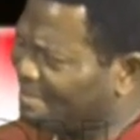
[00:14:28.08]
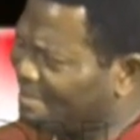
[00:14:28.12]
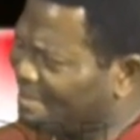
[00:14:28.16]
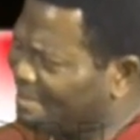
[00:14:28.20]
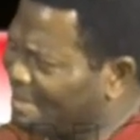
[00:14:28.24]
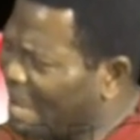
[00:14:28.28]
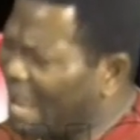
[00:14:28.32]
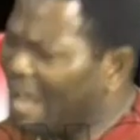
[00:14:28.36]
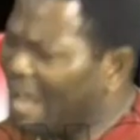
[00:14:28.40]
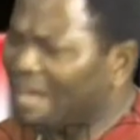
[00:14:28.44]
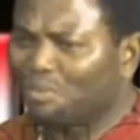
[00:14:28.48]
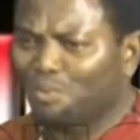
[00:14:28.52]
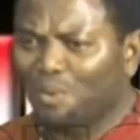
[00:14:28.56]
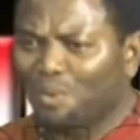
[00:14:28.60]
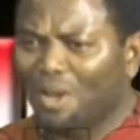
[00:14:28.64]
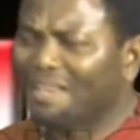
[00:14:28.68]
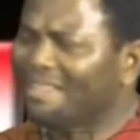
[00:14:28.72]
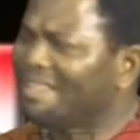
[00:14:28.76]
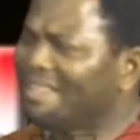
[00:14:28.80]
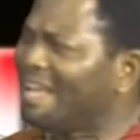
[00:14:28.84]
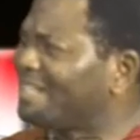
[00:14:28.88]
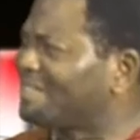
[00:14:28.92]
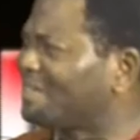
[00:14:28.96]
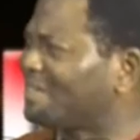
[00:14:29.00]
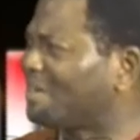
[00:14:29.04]
And
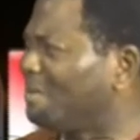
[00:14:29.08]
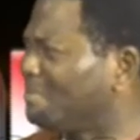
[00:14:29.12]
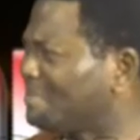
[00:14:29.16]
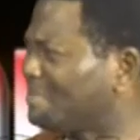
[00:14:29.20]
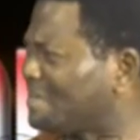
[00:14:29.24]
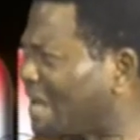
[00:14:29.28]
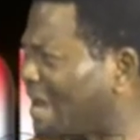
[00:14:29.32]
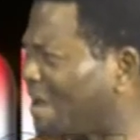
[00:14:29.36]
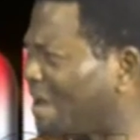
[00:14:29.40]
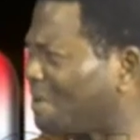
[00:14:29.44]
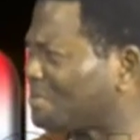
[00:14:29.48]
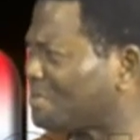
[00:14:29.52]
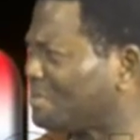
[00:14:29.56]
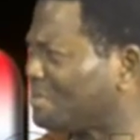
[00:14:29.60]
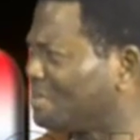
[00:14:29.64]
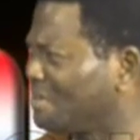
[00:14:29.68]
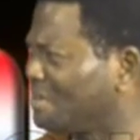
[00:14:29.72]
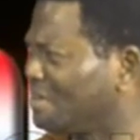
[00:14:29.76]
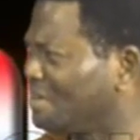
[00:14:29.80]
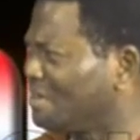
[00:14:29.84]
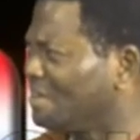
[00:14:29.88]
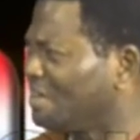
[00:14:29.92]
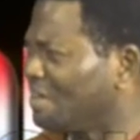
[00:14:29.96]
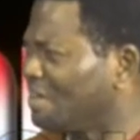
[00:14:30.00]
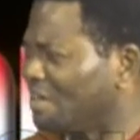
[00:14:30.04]
when that comes out,
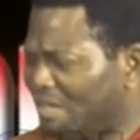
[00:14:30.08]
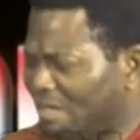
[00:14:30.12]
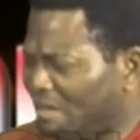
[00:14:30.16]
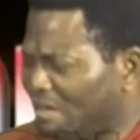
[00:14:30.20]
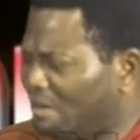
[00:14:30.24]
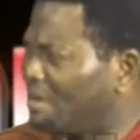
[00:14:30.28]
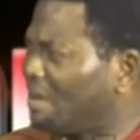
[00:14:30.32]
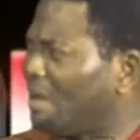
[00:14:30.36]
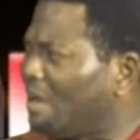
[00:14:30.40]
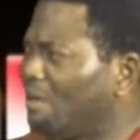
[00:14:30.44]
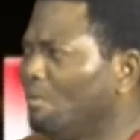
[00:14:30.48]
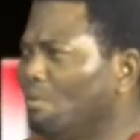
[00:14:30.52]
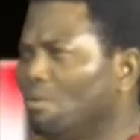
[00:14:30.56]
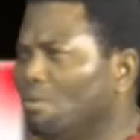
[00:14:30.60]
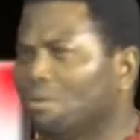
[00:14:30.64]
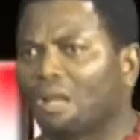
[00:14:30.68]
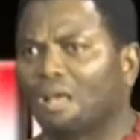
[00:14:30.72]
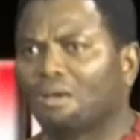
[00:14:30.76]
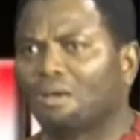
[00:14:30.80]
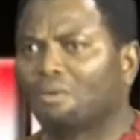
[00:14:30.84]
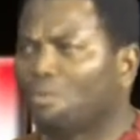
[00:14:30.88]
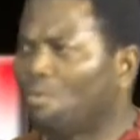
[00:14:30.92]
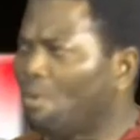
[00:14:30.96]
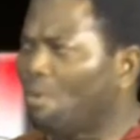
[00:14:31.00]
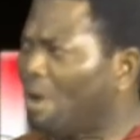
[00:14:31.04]
the lawyer will look
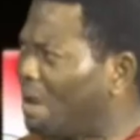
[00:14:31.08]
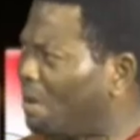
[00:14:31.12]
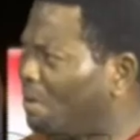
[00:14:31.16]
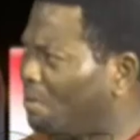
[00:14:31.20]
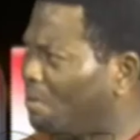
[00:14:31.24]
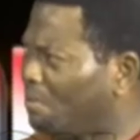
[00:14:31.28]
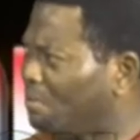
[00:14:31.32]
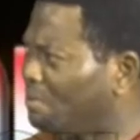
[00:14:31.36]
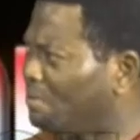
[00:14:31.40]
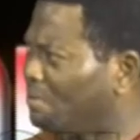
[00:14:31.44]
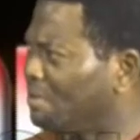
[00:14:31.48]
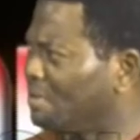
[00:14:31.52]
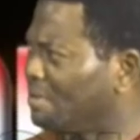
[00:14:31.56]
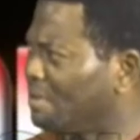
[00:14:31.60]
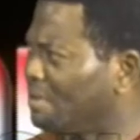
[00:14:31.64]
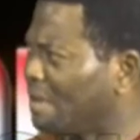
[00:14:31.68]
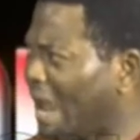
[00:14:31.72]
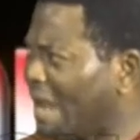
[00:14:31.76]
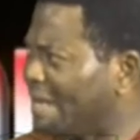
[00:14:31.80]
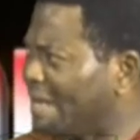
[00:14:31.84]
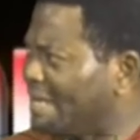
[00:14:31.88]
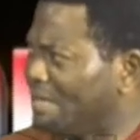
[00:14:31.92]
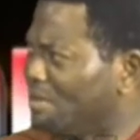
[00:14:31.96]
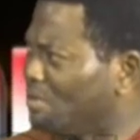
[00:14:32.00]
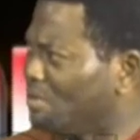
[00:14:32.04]
like, wow,
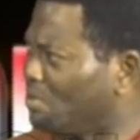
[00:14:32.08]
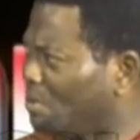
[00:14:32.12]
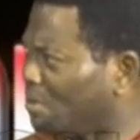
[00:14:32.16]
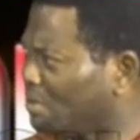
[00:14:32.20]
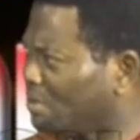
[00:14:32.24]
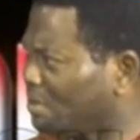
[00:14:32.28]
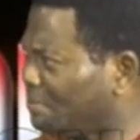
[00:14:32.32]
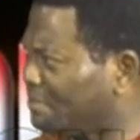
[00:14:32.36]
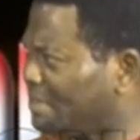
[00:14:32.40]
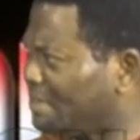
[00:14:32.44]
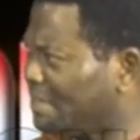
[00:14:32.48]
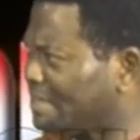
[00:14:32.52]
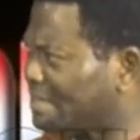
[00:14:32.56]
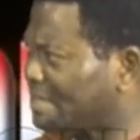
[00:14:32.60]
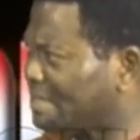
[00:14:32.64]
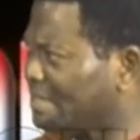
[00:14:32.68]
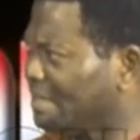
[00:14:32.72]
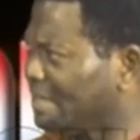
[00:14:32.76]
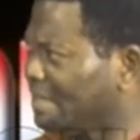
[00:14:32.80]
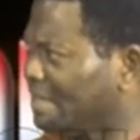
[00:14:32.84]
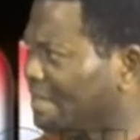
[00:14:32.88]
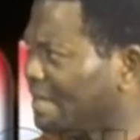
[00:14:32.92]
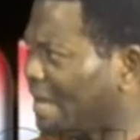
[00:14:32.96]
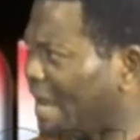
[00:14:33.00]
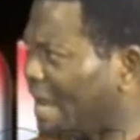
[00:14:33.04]
I didn't know all of this.
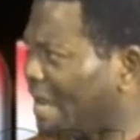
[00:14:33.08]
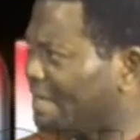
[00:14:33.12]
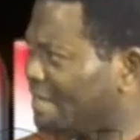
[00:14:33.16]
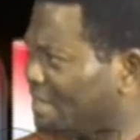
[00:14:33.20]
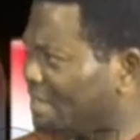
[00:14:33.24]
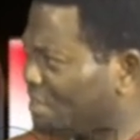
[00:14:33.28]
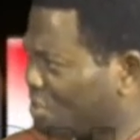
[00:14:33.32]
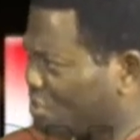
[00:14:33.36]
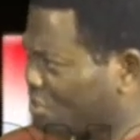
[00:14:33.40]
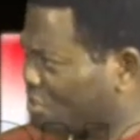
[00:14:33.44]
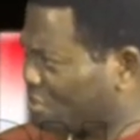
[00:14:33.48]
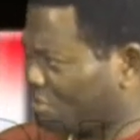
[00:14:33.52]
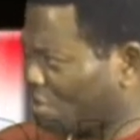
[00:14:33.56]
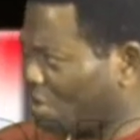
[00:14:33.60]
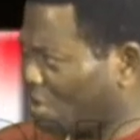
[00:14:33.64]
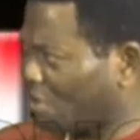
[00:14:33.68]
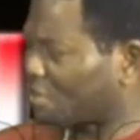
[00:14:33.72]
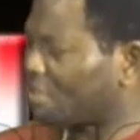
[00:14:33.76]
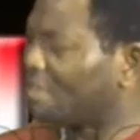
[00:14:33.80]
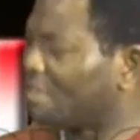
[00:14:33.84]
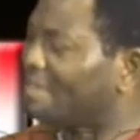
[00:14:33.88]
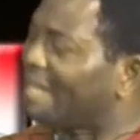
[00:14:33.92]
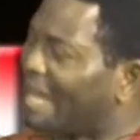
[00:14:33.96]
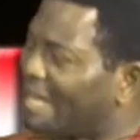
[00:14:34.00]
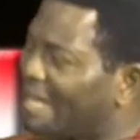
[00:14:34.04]
And he's
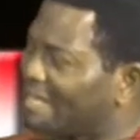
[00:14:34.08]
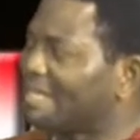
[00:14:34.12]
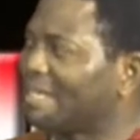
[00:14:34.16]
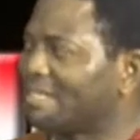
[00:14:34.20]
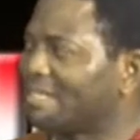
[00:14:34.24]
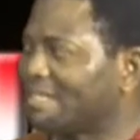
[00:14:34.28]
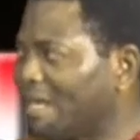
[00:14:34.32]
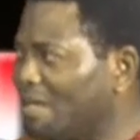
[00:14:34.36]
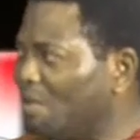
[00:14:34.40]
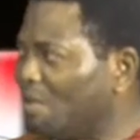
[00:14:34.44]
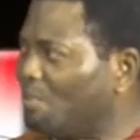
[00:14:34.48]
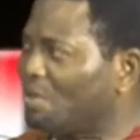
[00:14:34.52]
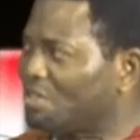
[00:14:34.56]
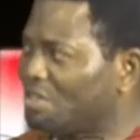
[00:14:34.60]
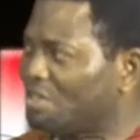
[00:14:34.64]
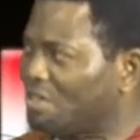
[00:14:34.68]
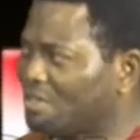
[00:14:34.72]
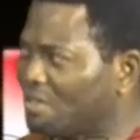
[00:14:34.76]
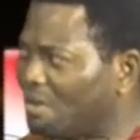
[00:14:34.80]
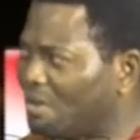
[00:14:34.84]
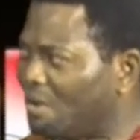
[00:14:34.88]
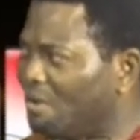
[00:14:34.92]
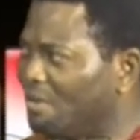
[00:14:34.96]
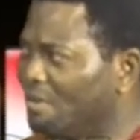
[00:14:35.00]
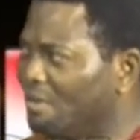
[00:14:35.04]
shocked. That's exactly what she
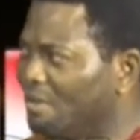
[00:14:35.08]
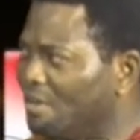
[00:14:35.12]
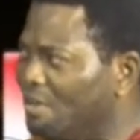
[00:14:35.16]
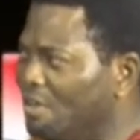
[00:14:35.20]
saw.